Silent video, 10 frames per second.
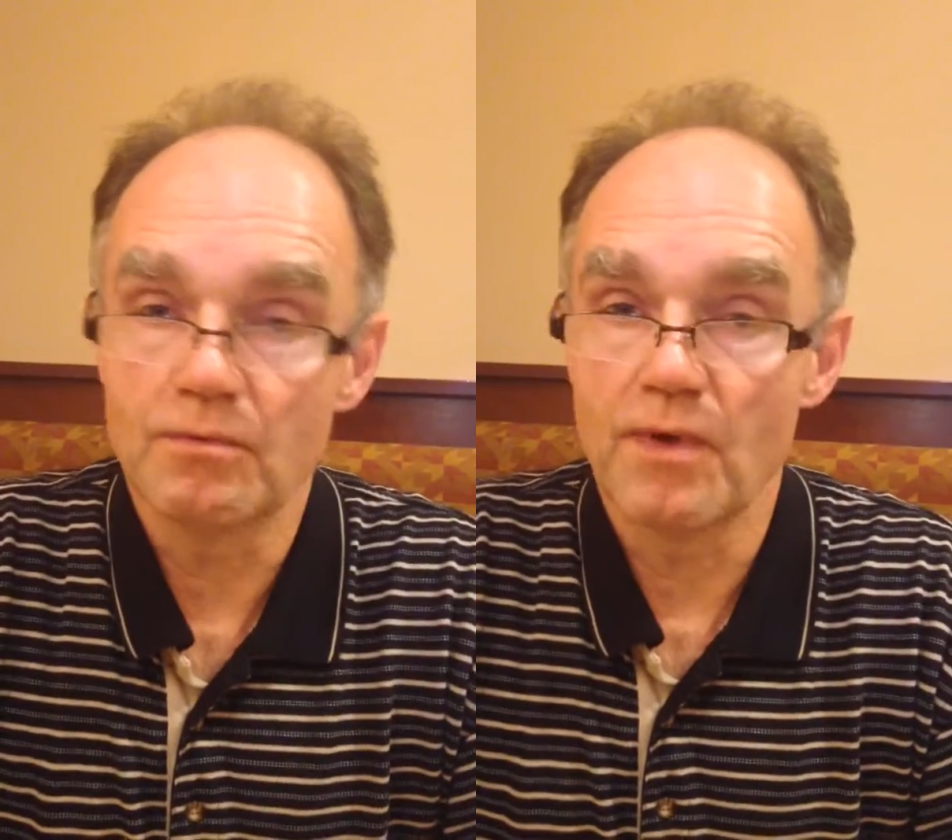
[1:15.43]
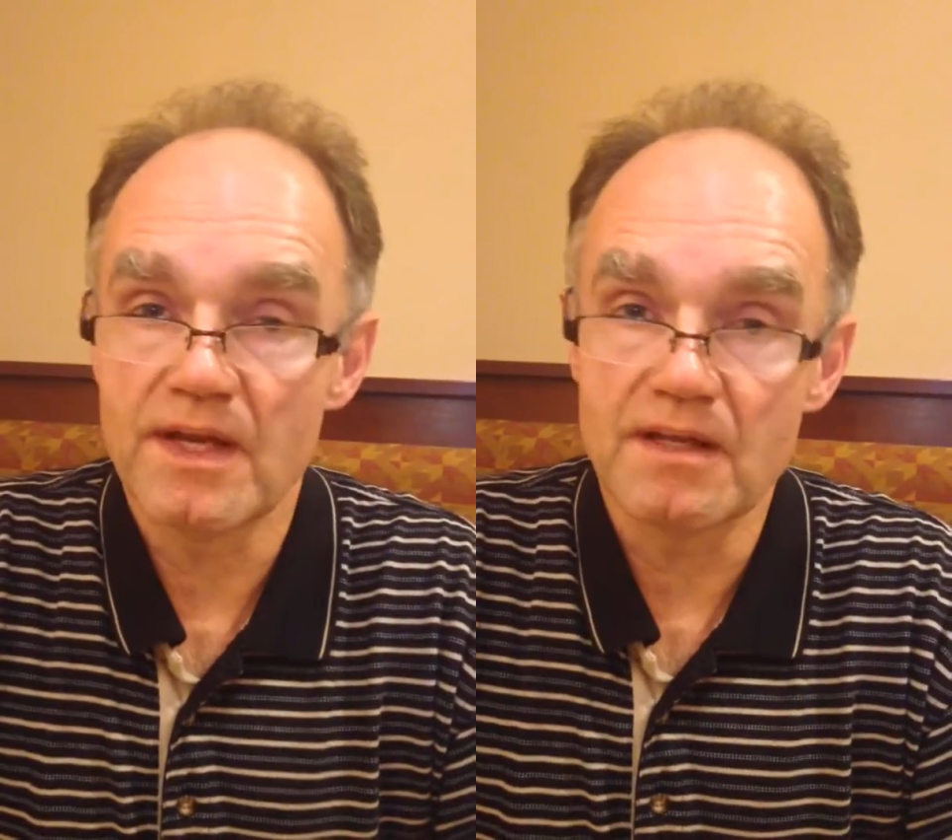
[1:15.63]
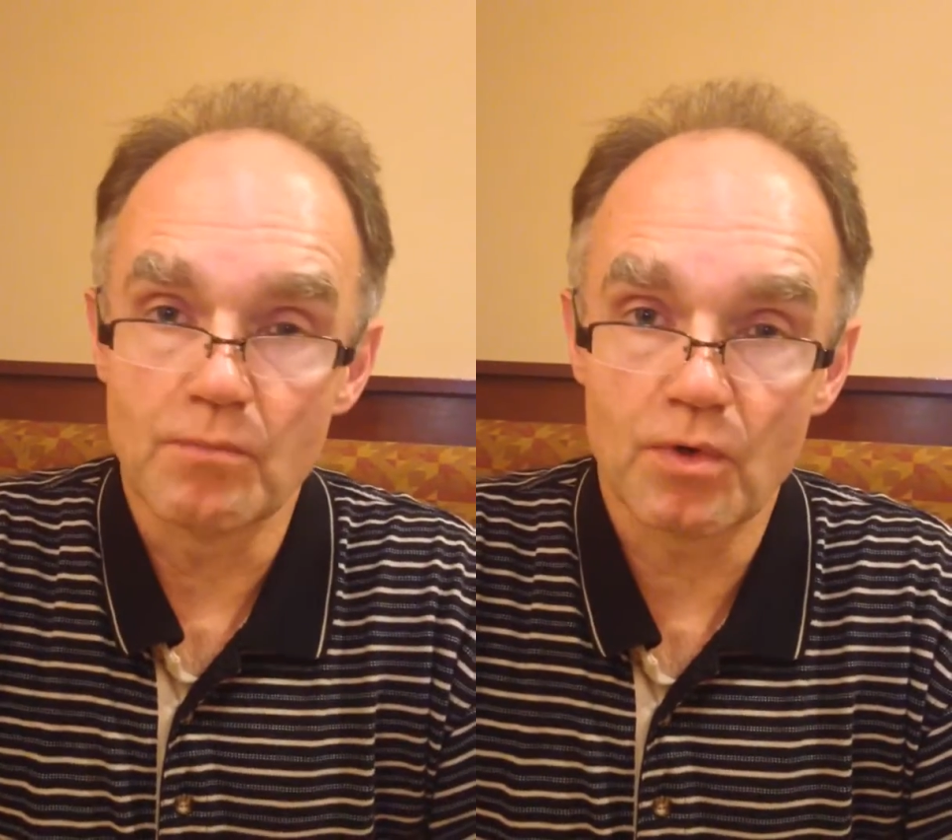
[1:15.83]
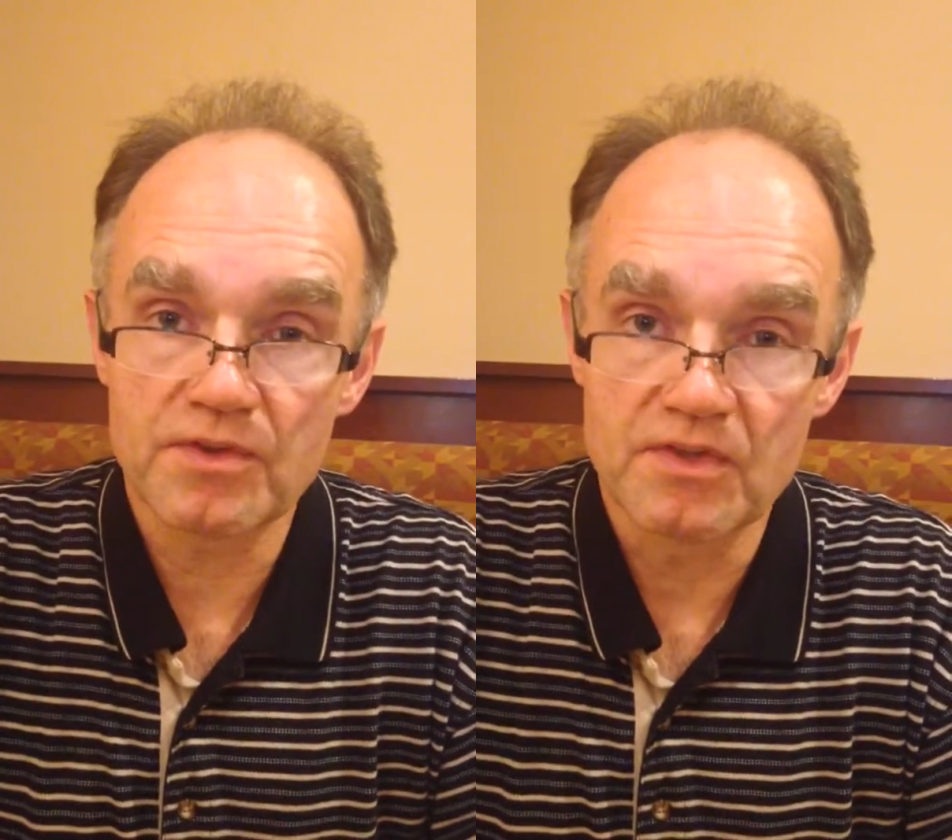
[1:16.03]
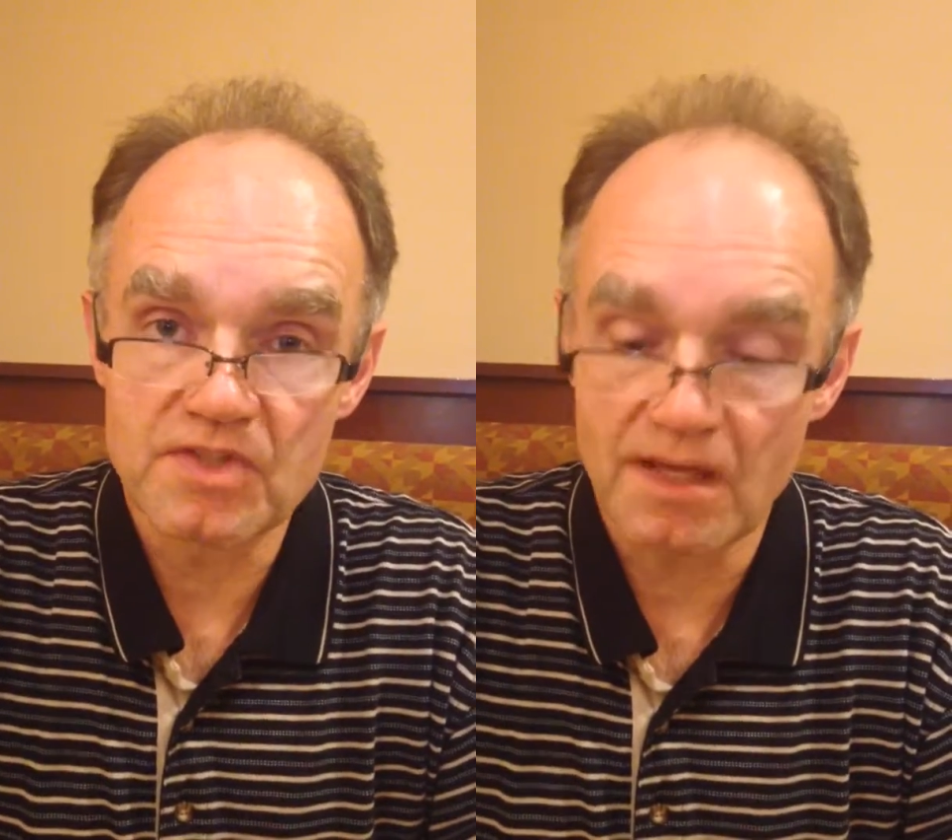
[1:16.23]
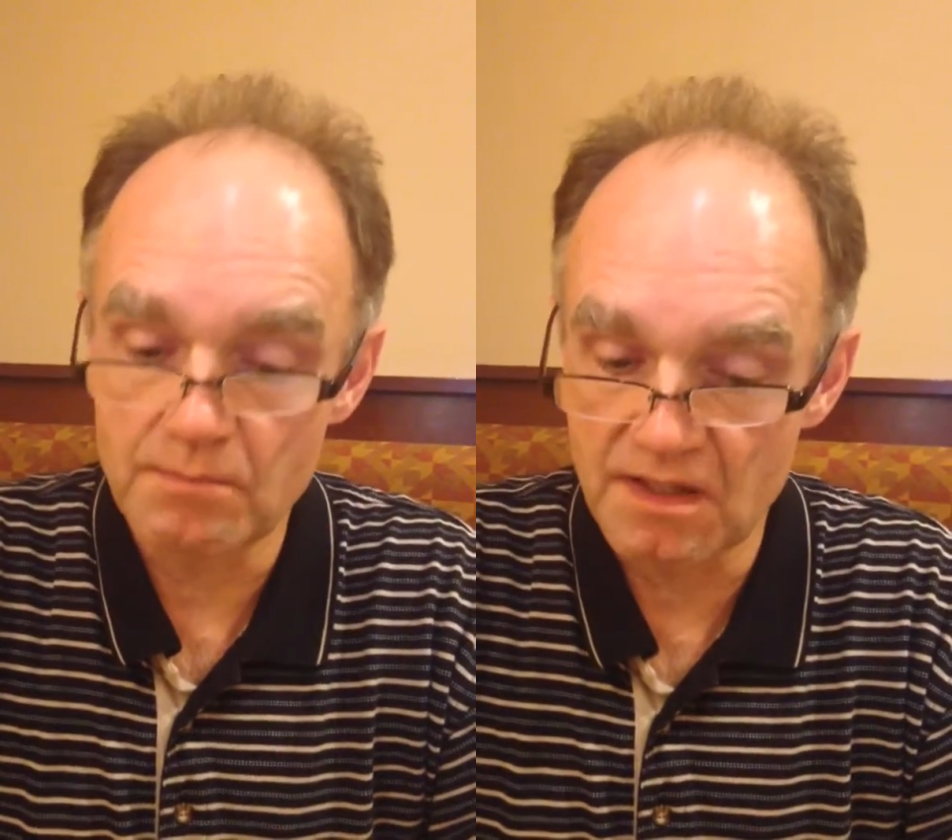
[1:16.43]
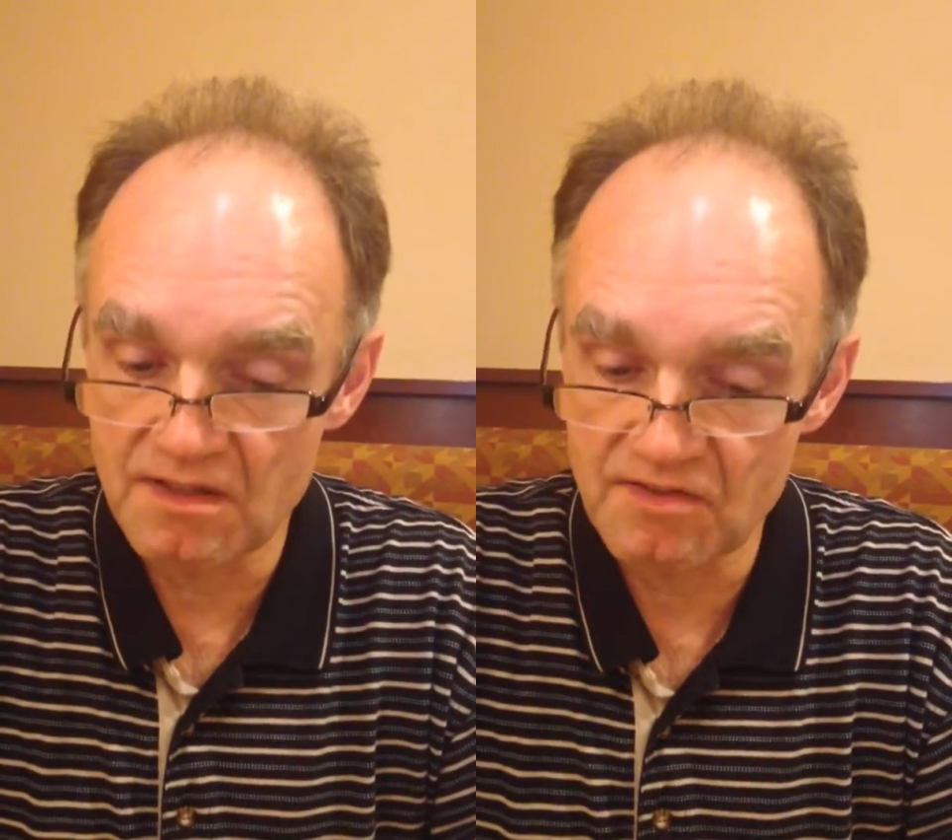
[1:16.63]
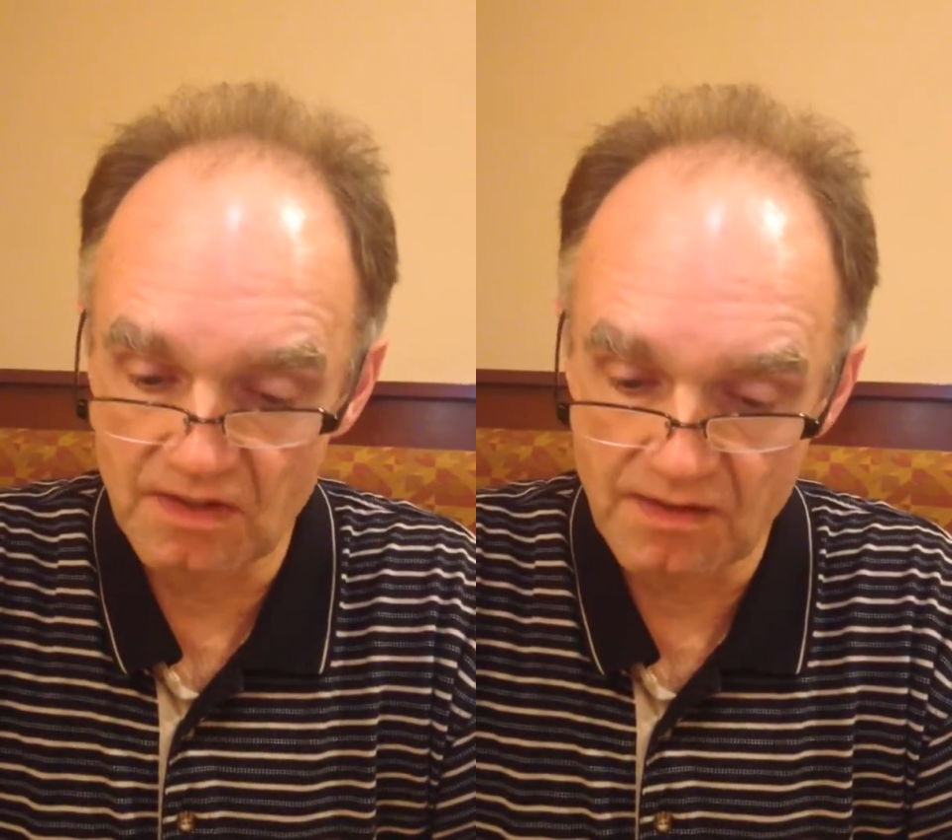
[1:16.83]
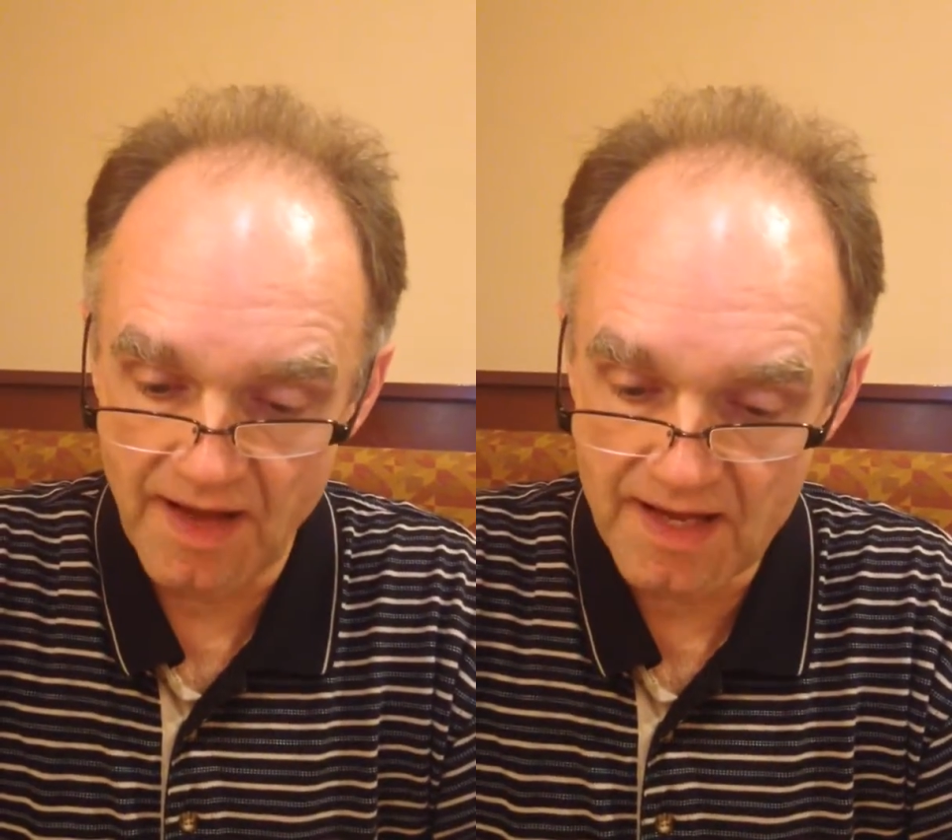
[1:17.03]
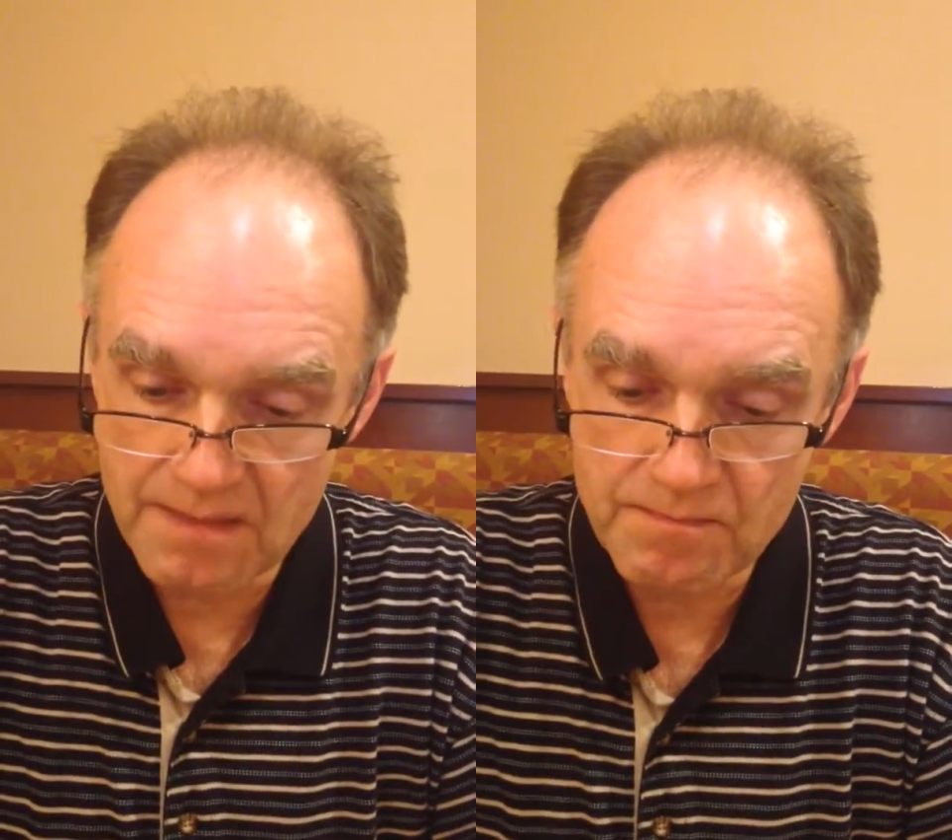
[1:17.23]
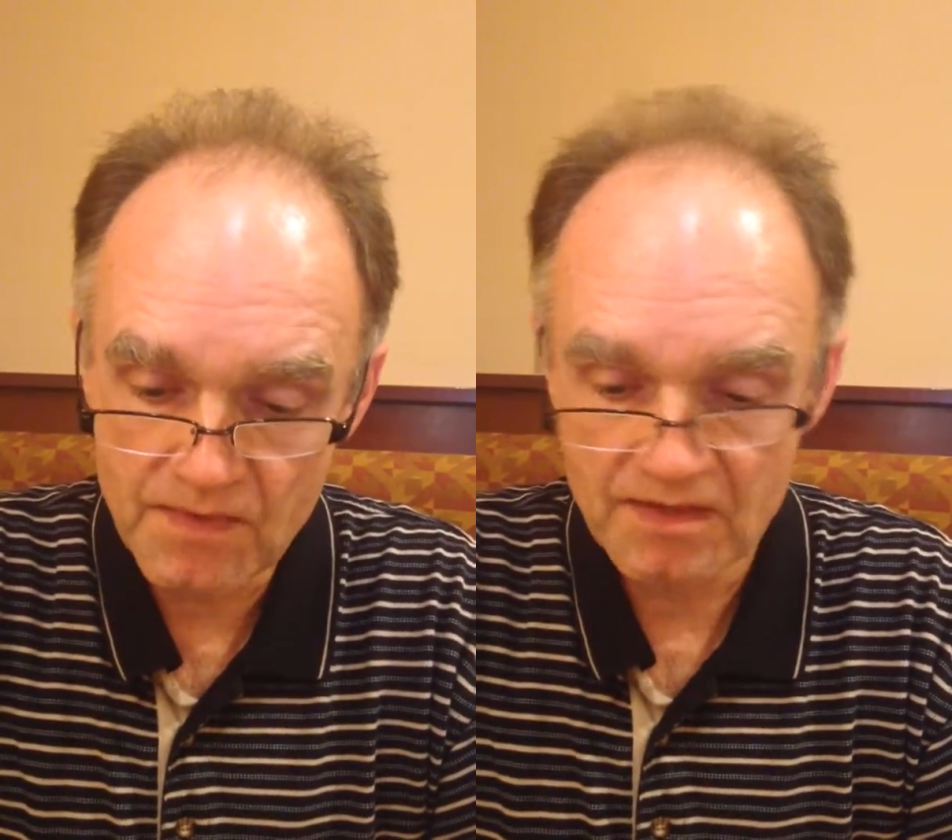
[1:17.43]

Waiting more than 10 minutes in line.